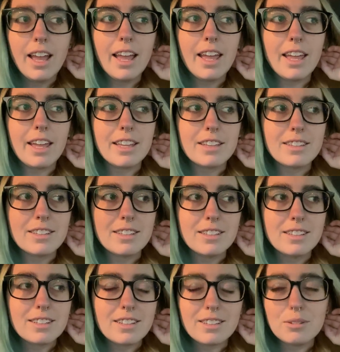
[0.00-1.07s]
and
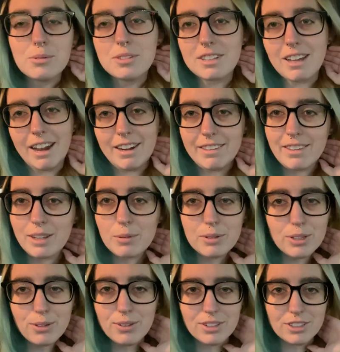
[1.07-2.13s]
because it was the kind of thing where
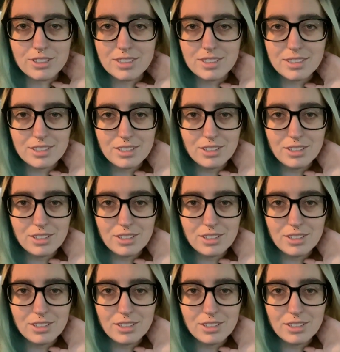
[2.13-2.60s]
you could just